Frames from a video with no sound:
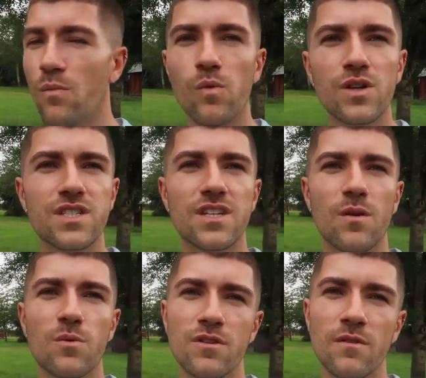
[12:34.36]

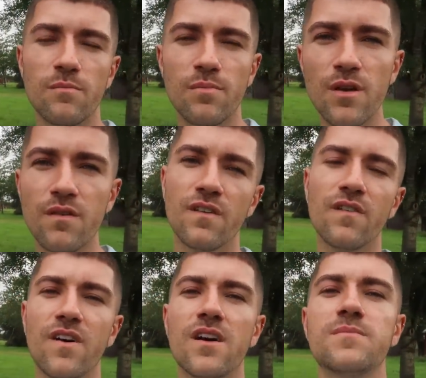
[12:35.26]
Worcester. We're in a beautiful
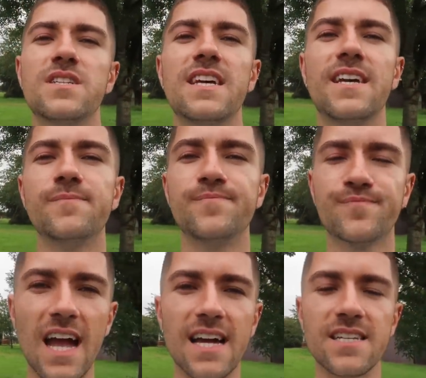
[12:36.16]
farm today.
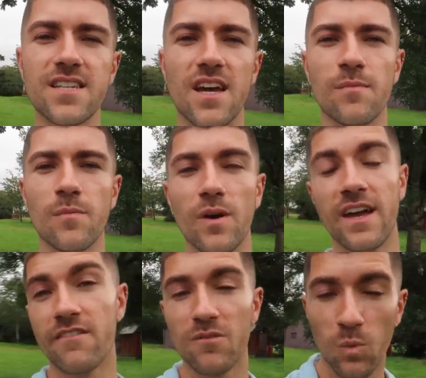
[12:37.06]
And we're
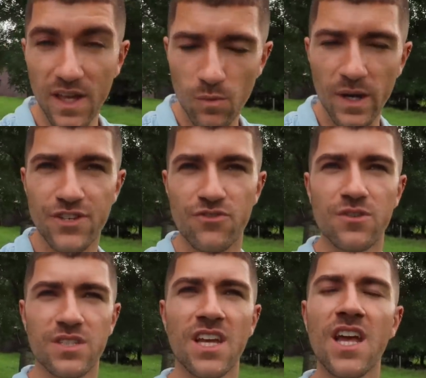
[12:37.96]
here with
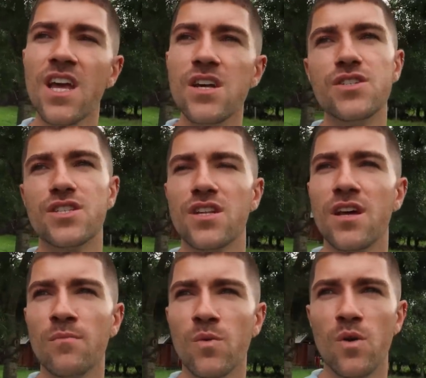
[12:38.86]
Waitrose just to
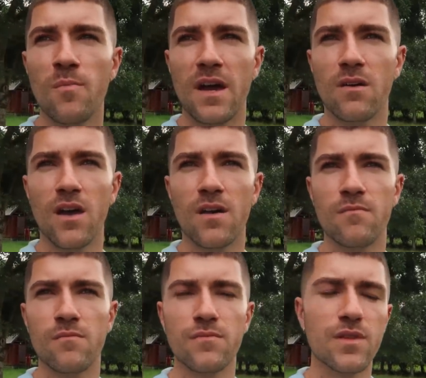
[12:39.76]
learn more about
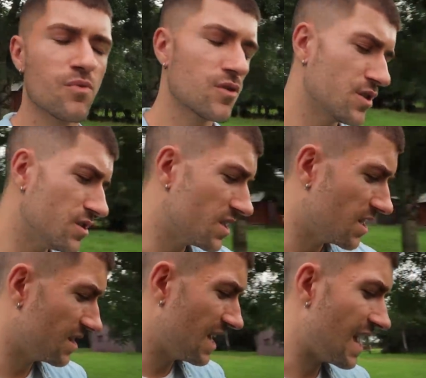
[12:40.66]
the produce
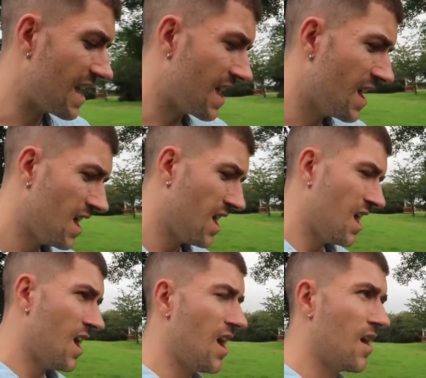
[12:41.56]
that they
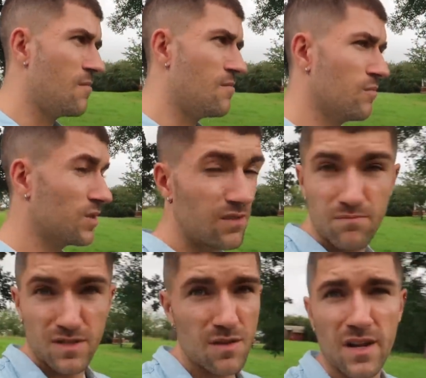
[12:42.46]
but the
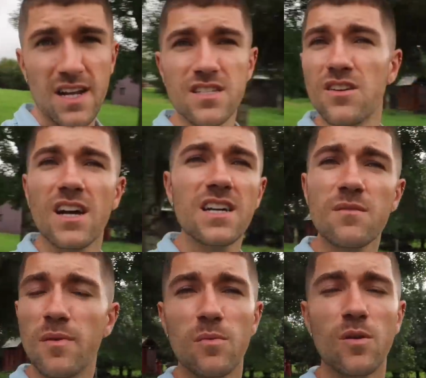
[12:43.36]
suppliers are you guys,
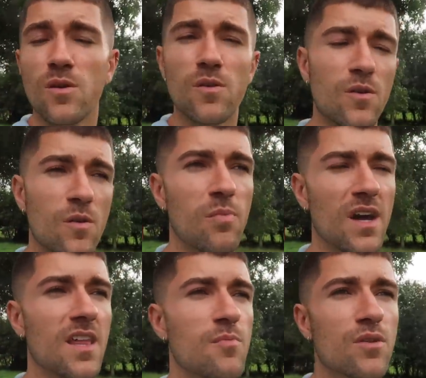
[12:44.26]
the people who, you know,
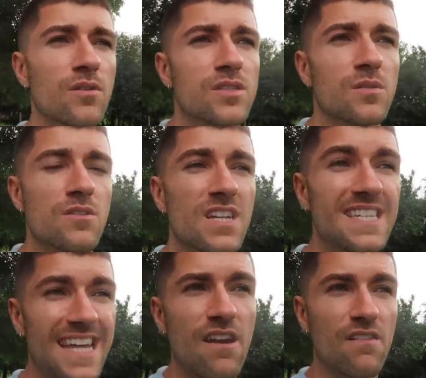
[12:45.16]
buy their products. So we're at a
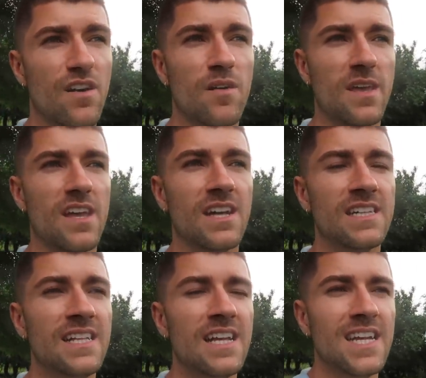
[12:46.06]
dairy farm here
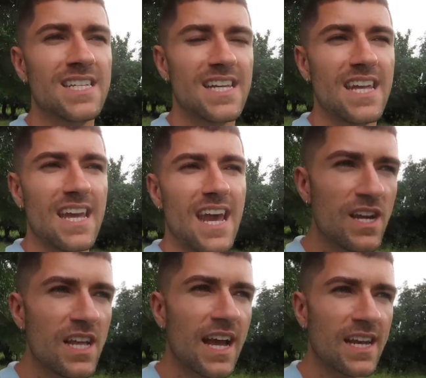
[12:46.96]
today,
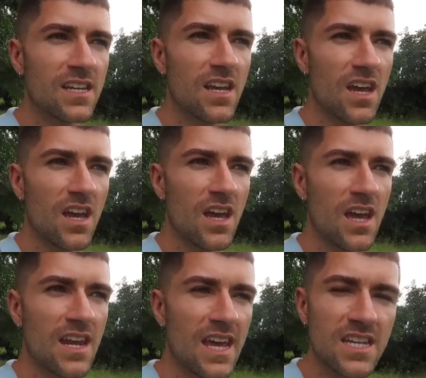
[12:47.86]
really getting
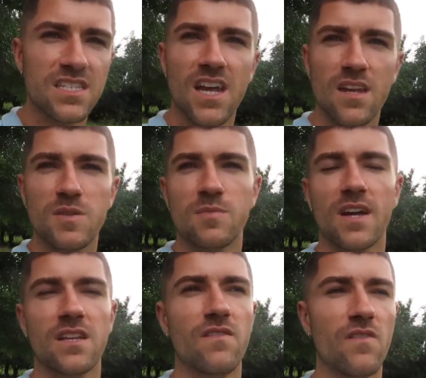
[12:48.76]
an insider
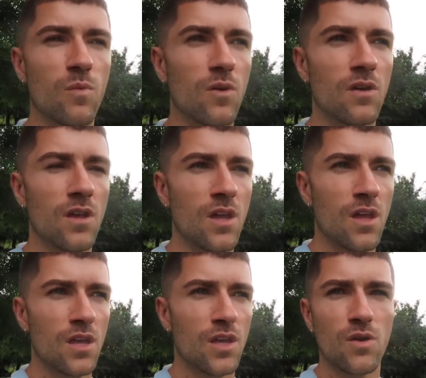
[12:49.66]
perspective of what,
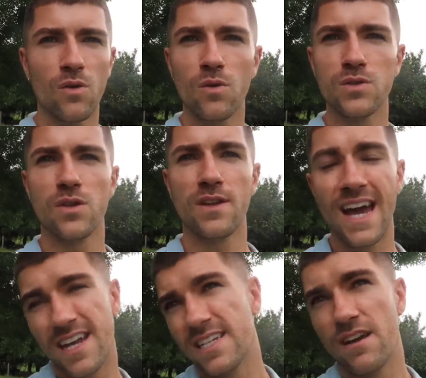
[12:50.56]
you know, goes on
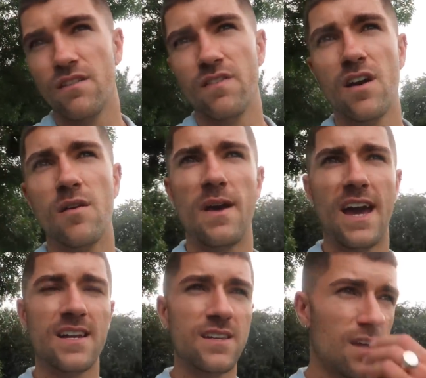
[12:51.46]
at a dairy farm
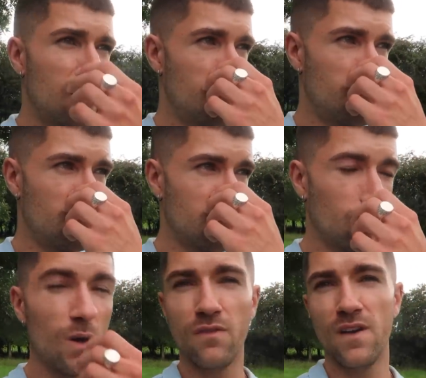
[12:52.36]
and the
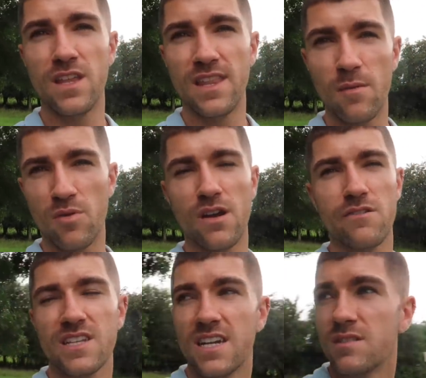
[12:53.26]
welfare that they
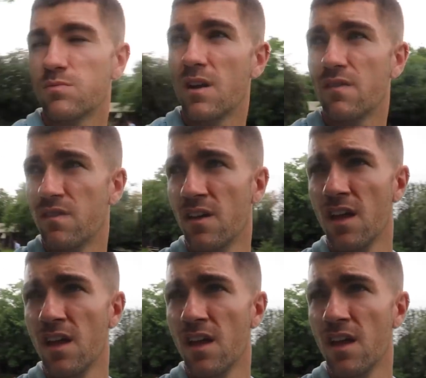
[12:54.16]
prioritise with,